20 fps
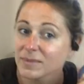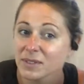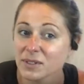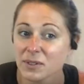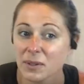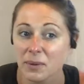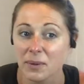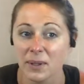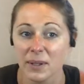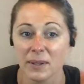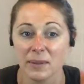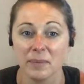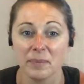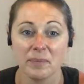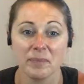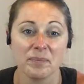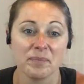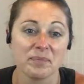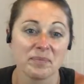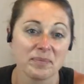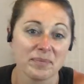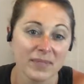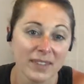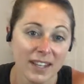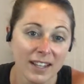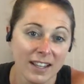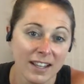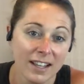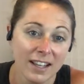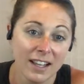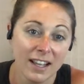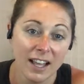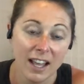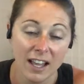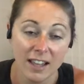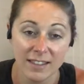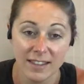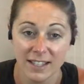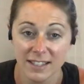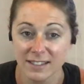So good.
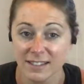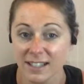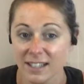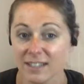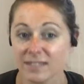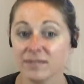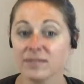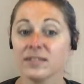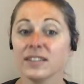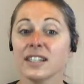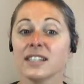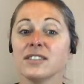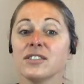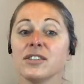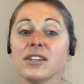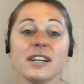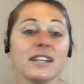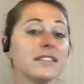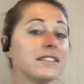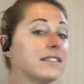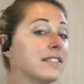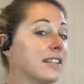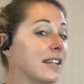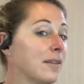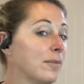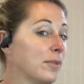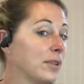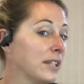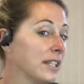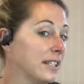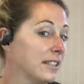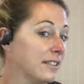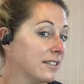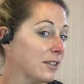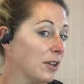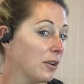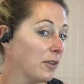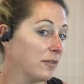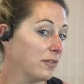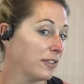And that's it. That's your SCM
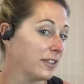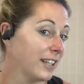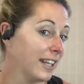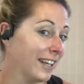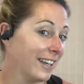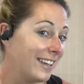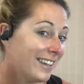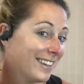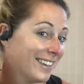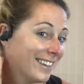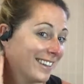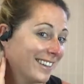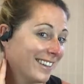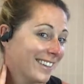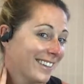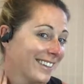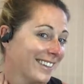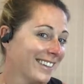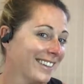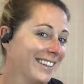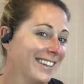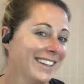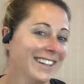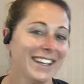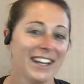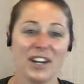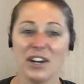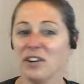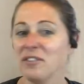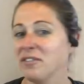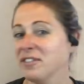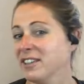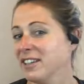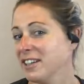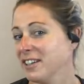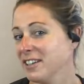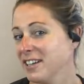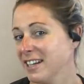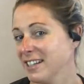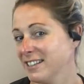release, hopefully.
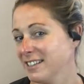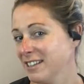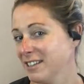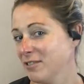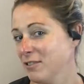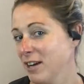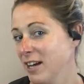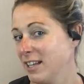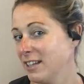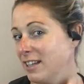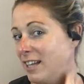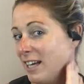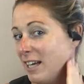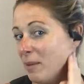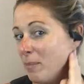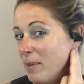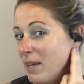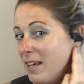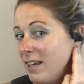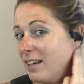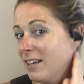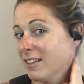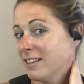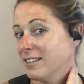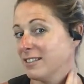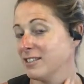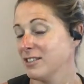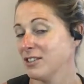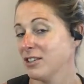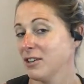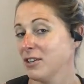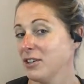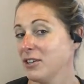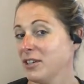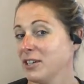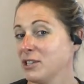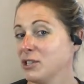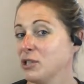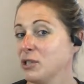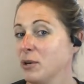Hopefully you're nice and red like me, so
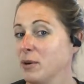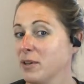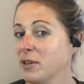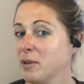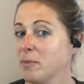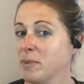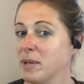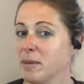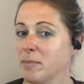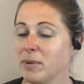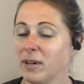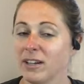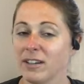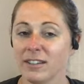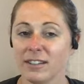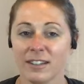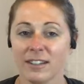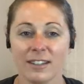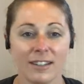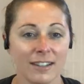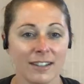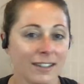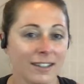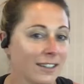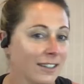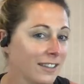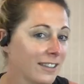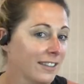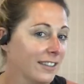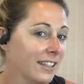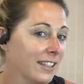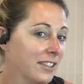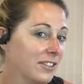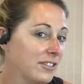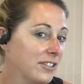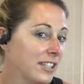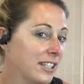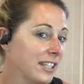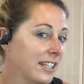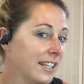you can show other people that
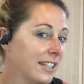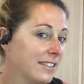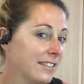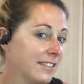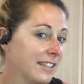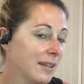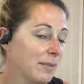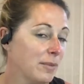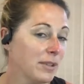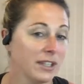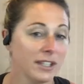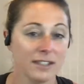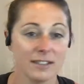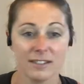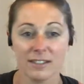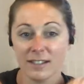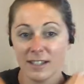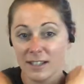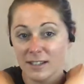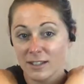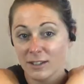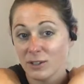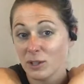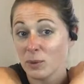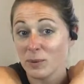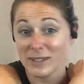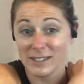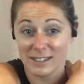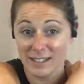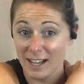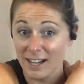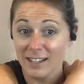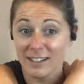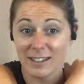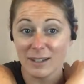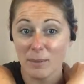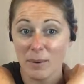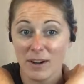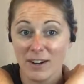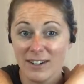you did an SCM release, and then they'll know
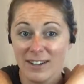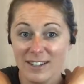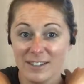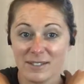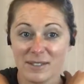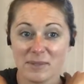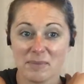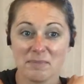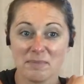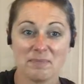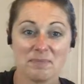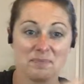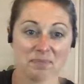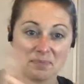exactly where it is.